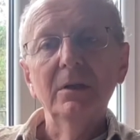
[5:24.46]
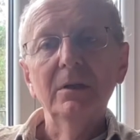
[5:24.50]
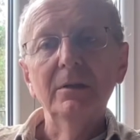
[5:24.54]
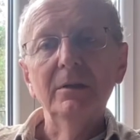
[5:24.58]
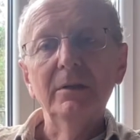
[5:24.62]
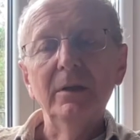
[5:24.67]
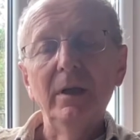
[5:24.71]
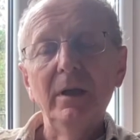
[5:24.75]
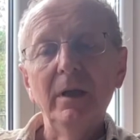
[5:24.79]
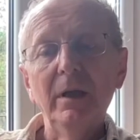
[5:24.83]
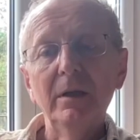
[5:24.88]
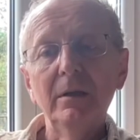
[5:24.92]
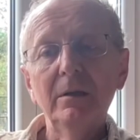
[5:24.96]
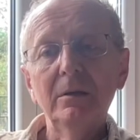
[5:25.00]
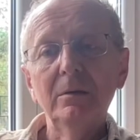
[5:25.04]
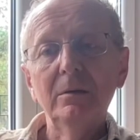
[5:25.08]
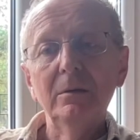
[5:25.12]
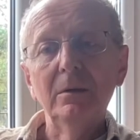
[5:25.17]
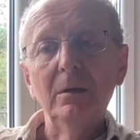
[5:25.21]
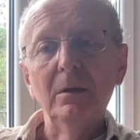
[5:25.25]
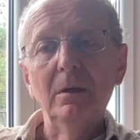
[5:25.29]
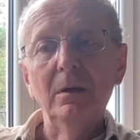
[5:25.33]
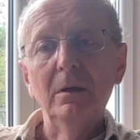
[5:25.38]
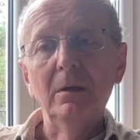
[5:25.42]
that
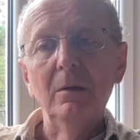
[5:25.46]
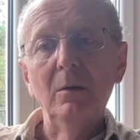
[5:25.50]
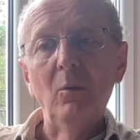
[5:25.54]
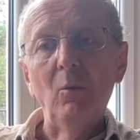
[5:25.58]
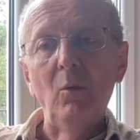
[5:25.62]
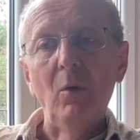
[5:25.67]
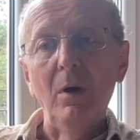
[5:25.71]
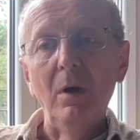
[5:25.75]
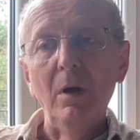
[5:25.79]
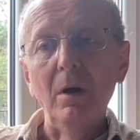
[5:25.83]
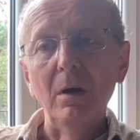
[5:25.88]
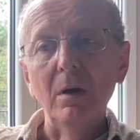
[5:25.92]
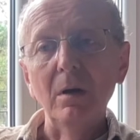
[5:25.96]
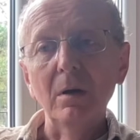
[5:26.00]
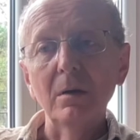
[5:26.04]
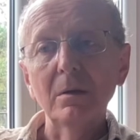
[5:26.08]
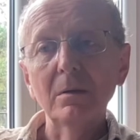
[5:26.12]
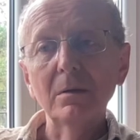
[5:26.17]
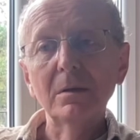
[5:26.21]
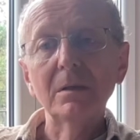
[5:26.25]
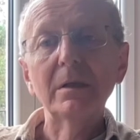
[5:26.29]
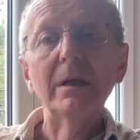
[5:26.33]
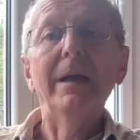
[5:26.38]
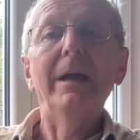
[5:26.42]
uh,
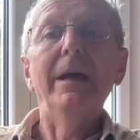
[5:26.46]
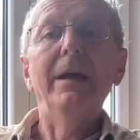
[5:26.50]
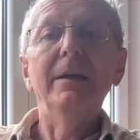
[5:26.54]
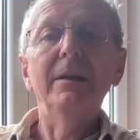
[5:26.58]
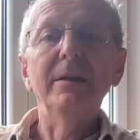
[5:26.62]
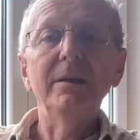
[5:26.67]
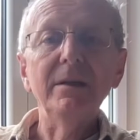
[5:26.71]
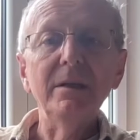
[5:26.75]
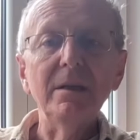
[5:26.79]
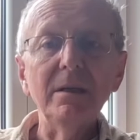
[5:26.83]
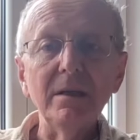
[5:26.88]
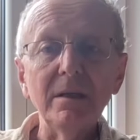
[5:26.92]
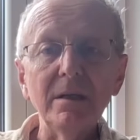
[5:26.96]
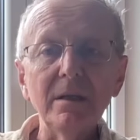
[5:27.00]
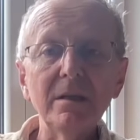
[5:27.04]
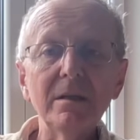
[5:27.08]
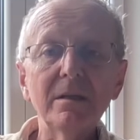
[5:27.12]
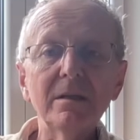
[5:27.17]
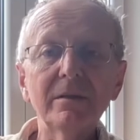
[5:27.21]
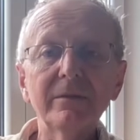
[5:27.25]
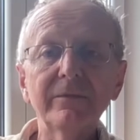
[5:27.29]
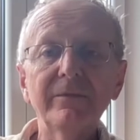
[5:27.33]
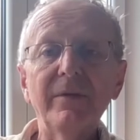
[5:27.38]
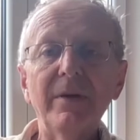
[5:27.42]
was and
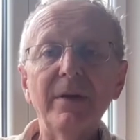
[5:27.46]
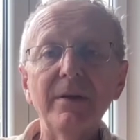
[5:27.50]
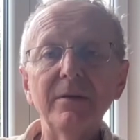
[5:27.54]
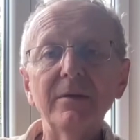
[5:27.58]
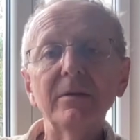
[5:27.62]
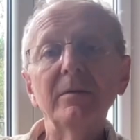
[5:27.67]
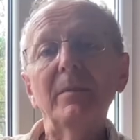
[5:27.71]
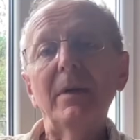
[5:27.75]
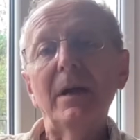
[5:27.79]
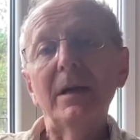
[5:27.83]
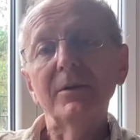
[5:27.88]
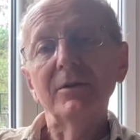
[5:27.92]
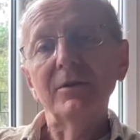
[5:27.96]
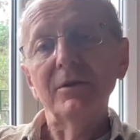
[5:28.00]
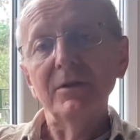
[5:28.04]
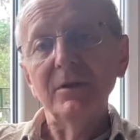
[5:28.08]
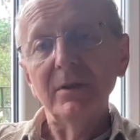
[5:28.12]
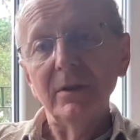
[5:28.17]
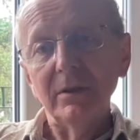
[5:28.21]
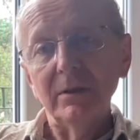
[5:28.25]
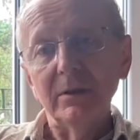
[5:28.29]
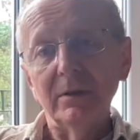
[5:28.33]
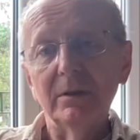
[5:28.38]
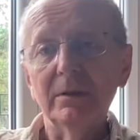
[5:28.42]
is very much
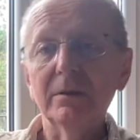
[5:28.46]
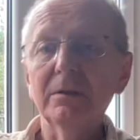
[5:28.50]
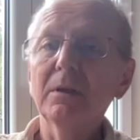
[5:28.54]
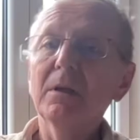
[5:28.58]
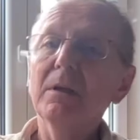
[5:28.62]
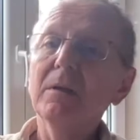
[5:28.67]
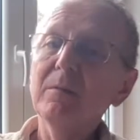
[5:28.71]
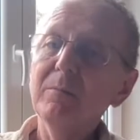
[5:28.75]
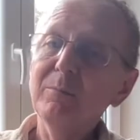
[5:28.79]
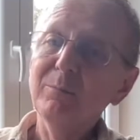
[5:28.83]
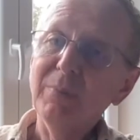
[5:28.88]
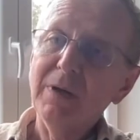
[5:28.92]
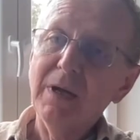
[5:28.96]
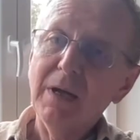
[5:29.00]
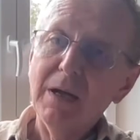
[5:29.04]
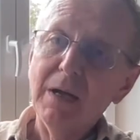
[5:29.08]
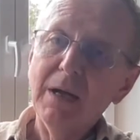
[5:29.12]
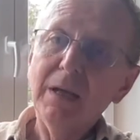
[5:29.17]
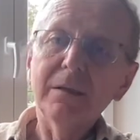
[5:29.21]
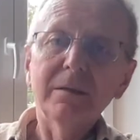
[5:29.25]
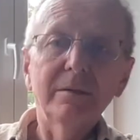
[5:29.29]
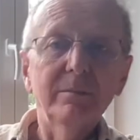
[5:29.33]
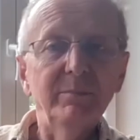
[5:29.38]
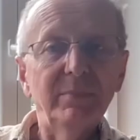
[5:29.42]
needed.
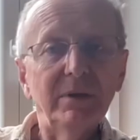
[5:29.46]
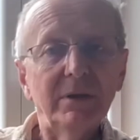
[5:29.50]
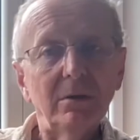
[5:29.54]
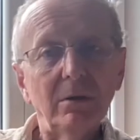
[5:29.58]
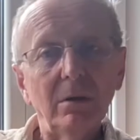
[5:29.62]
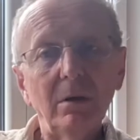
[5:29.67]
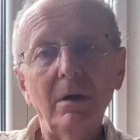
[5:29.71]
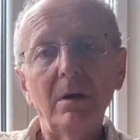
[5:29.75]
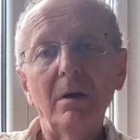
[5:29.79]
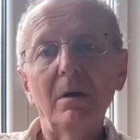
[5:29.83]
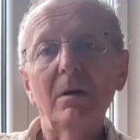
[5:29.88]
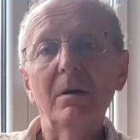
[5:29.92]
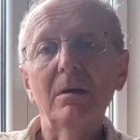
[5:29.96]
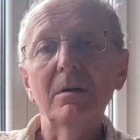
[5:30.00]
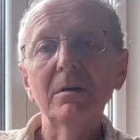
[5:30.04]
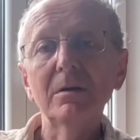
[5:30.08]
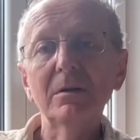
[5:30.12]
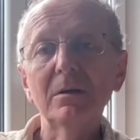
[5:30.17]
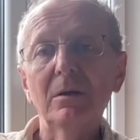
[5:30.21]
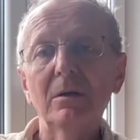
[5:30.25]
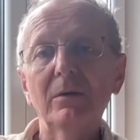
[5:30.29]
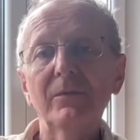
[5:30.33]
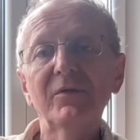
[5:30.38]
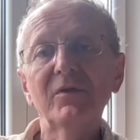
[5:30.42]
But
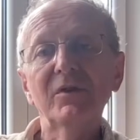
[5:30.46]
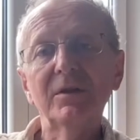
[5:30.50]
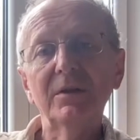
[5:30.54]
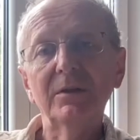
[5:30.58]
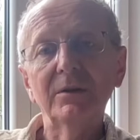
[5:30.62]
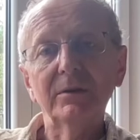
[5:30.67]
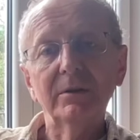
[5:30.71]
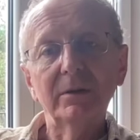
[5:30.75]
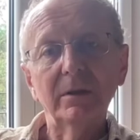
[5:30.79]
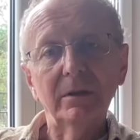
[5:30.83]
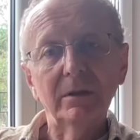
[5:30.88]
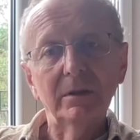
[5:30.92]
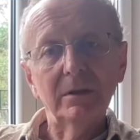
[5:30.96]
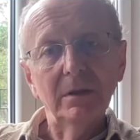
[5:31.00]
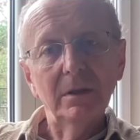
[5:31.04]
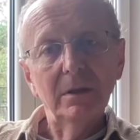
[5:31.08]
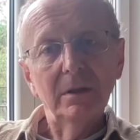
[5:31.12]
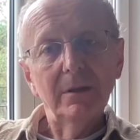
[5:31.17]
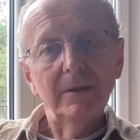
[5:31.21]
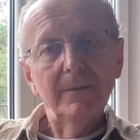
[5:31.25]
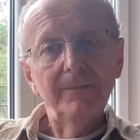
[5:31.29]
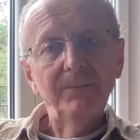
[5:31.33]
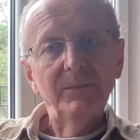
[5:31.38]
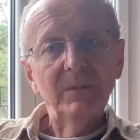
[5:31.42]
because of certain
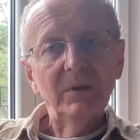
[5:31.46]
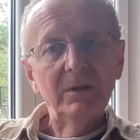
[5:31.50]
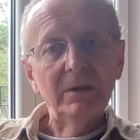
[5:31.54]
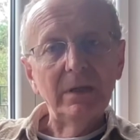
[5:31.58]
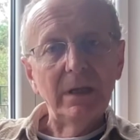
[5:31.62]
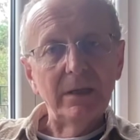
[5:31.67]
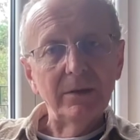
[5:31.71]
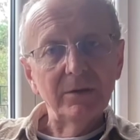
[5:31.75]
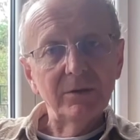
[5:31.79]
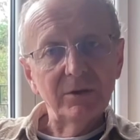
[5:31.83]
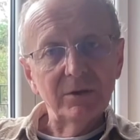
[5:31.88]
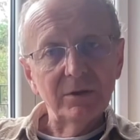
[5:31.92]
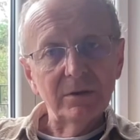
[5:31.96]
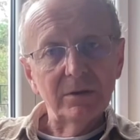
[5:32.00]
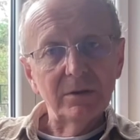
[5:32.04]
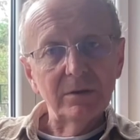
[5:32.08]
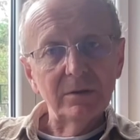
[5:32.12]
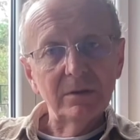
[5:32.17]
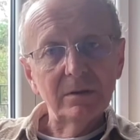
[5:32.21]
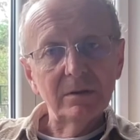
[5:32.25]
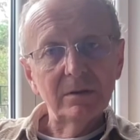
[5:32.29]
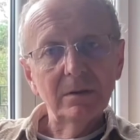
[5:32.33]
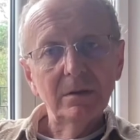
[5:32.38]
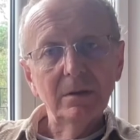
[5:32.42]

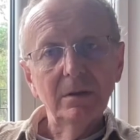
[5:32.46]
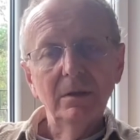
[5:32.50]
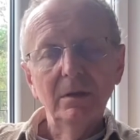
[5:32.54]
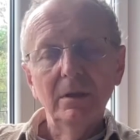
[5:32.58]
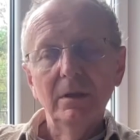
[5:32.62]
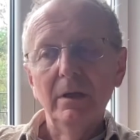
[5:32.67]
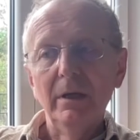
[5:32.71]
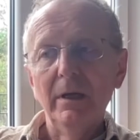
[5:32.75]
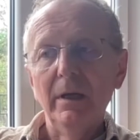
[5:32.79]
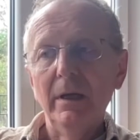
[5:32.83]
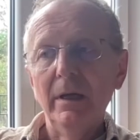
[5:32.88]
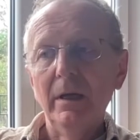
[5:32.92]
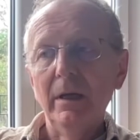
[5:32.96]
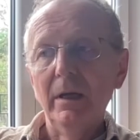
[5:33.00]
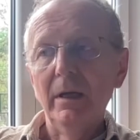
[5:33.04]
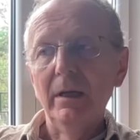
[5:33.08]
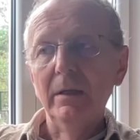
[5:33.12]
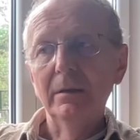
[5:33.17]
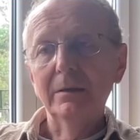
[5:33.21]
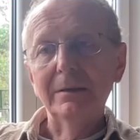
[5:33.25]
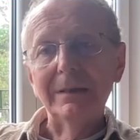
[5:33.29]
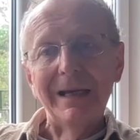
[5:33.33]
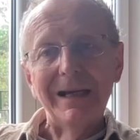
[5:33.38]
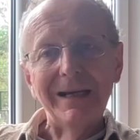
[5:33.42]
tensions
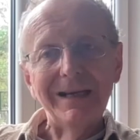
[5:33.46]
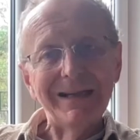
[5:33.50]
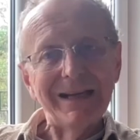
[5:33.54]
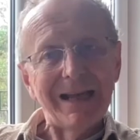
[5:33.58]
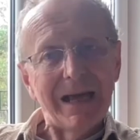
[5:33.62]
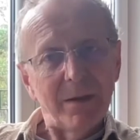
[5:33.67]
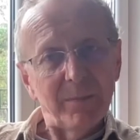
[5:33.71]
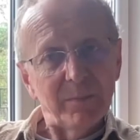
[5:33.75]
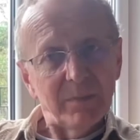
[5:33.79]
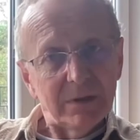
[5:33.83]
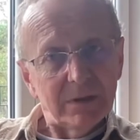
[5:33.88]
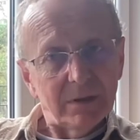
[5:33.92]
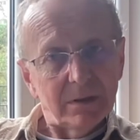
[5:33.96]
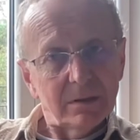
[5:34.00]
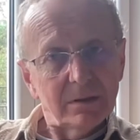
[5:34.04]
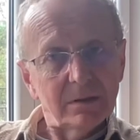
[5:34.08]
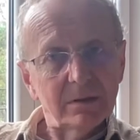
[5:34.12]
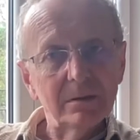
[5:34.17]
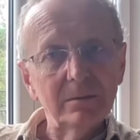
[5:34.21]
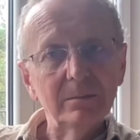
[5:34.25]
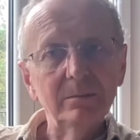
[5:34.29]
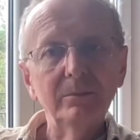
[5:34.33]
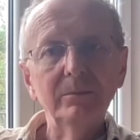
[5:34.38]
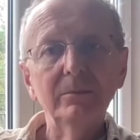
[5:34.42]
and dynamics